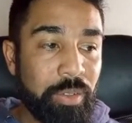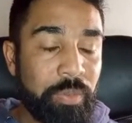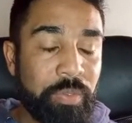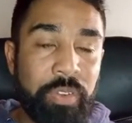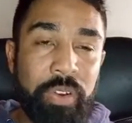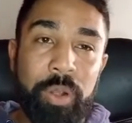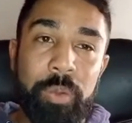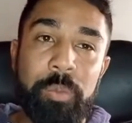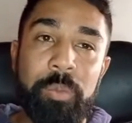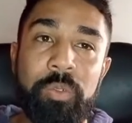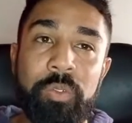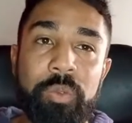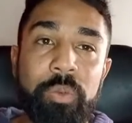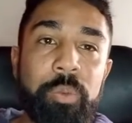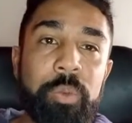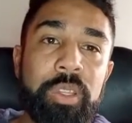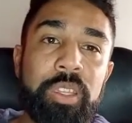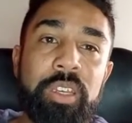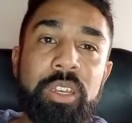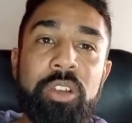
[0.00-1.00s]

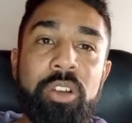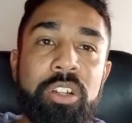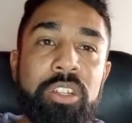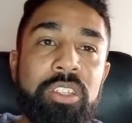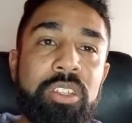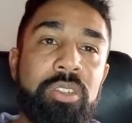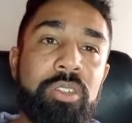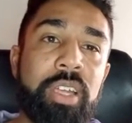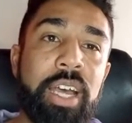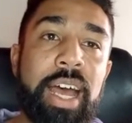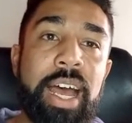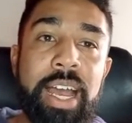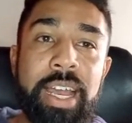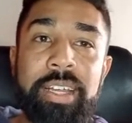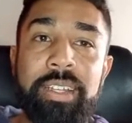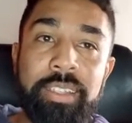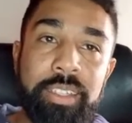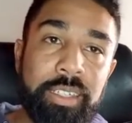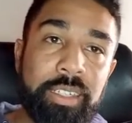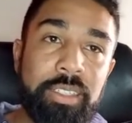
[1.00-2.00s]
with regards to the eye
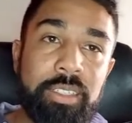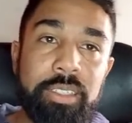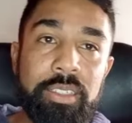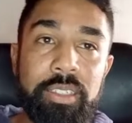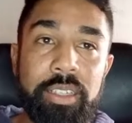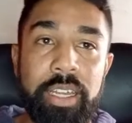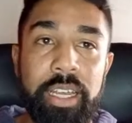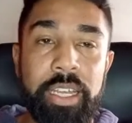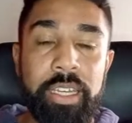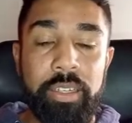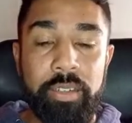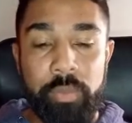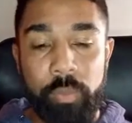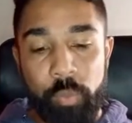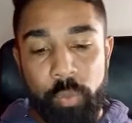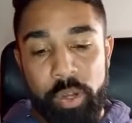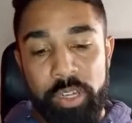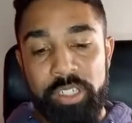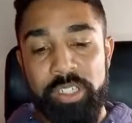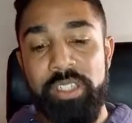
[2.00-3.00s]
test and
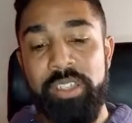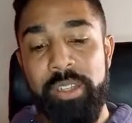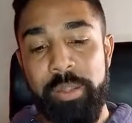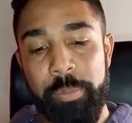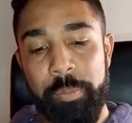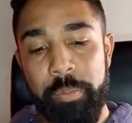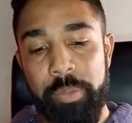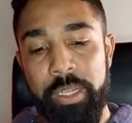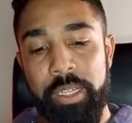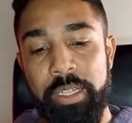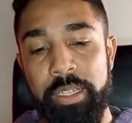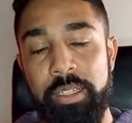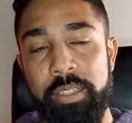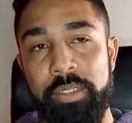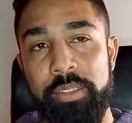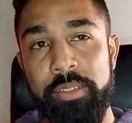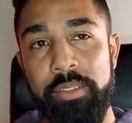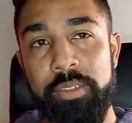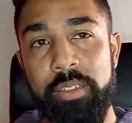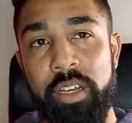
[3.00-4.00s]
watching him play,
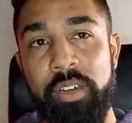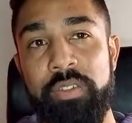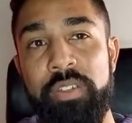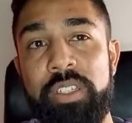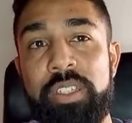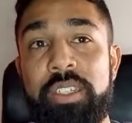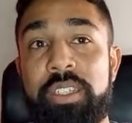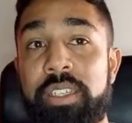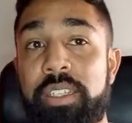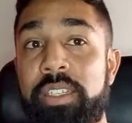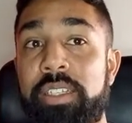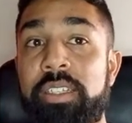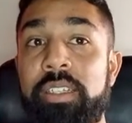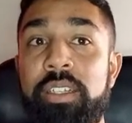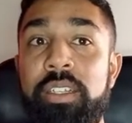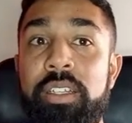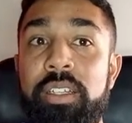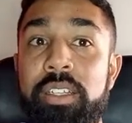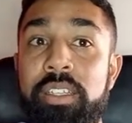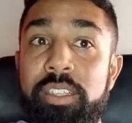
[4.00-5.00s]
obviously
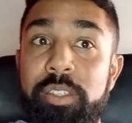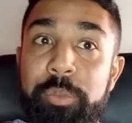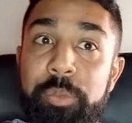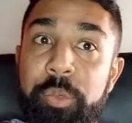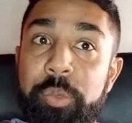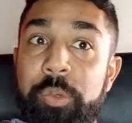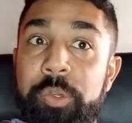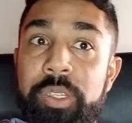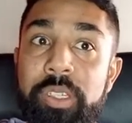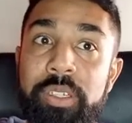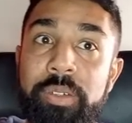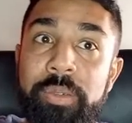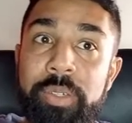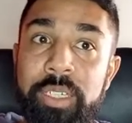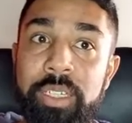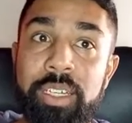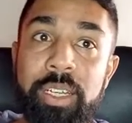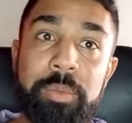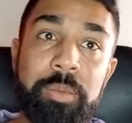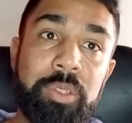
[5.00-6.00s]
De Bruyne, when
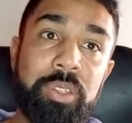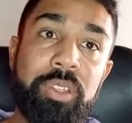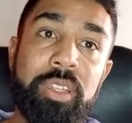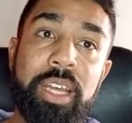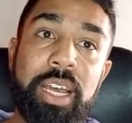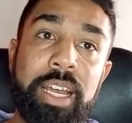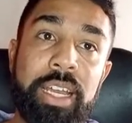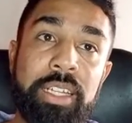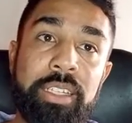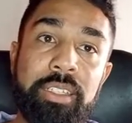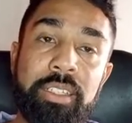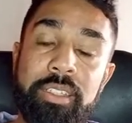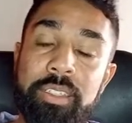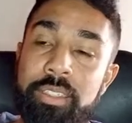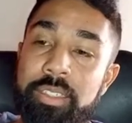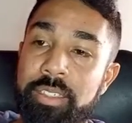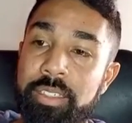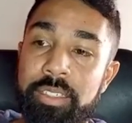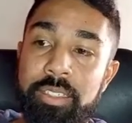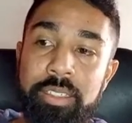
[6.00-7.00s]
it comes to the eye
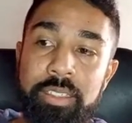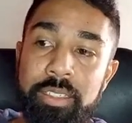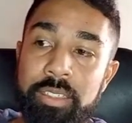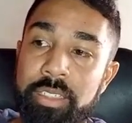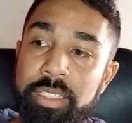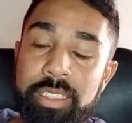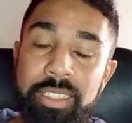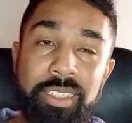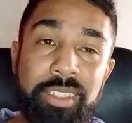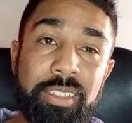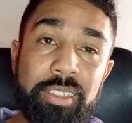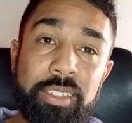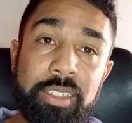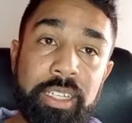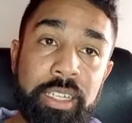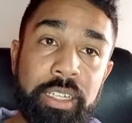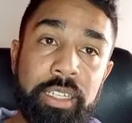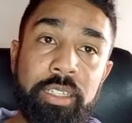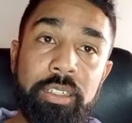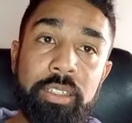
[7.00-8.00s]
test, he's
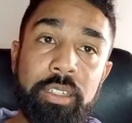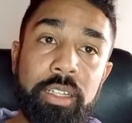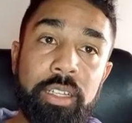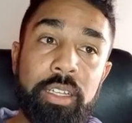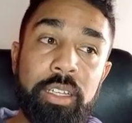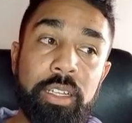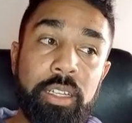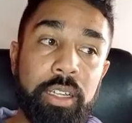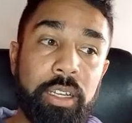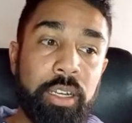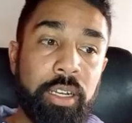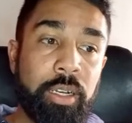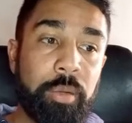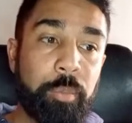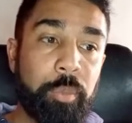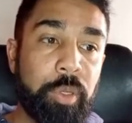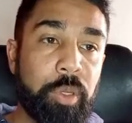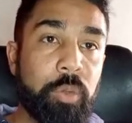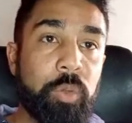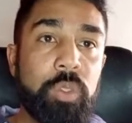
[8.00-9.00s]
insane.
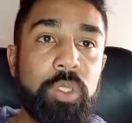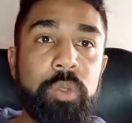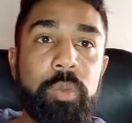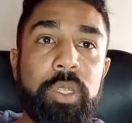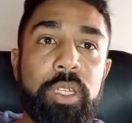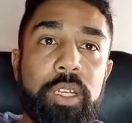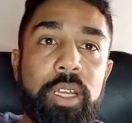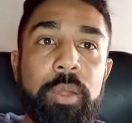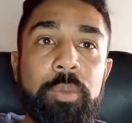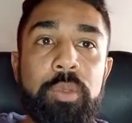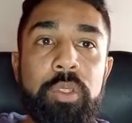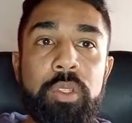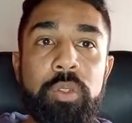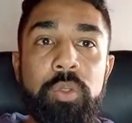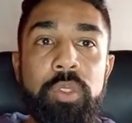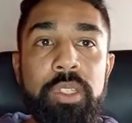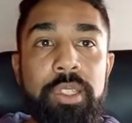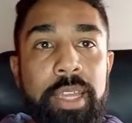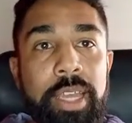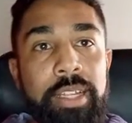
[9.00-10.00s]
But also when it comes to
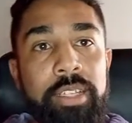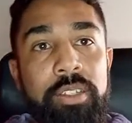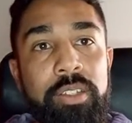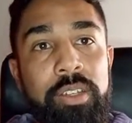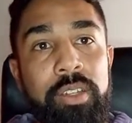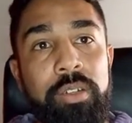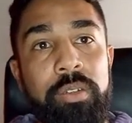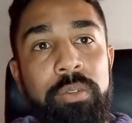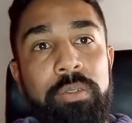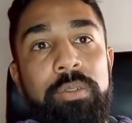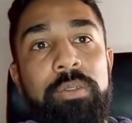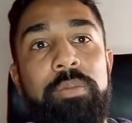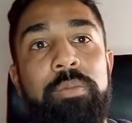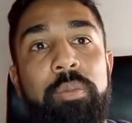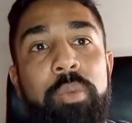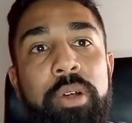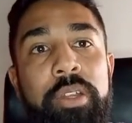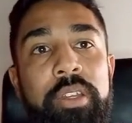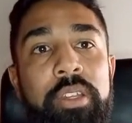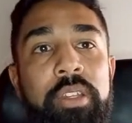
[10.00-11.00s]
stats,
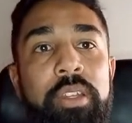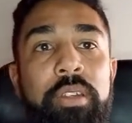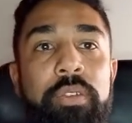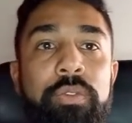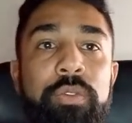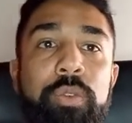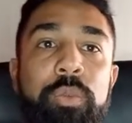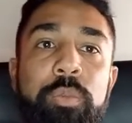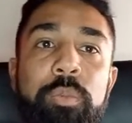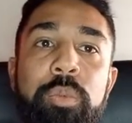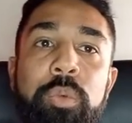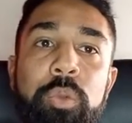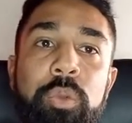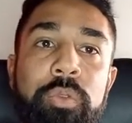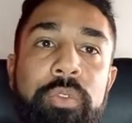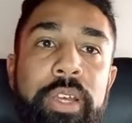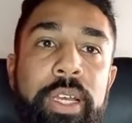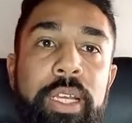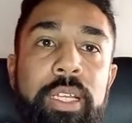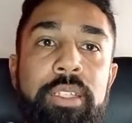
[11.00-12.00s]
modern day football
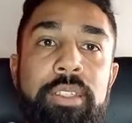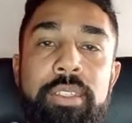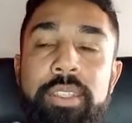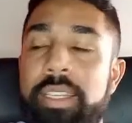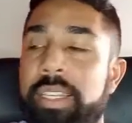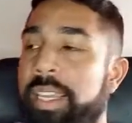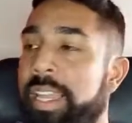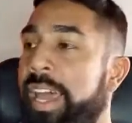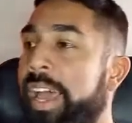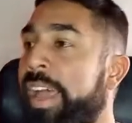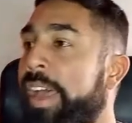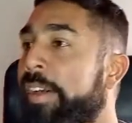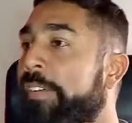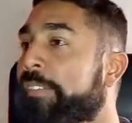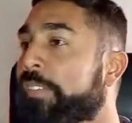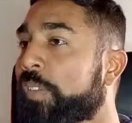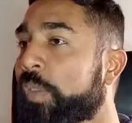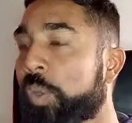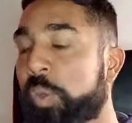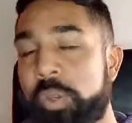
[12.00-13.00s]
fans, they
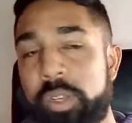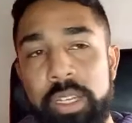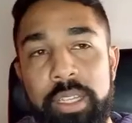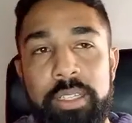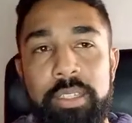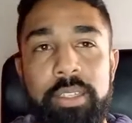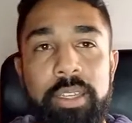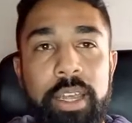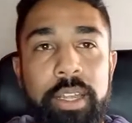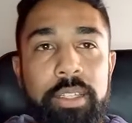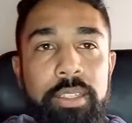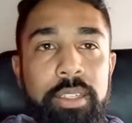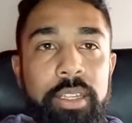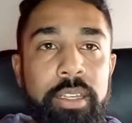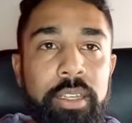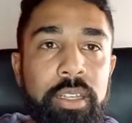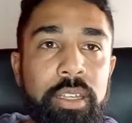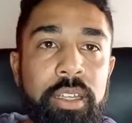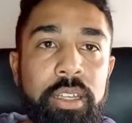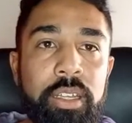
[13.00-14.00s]
love to look at stats. And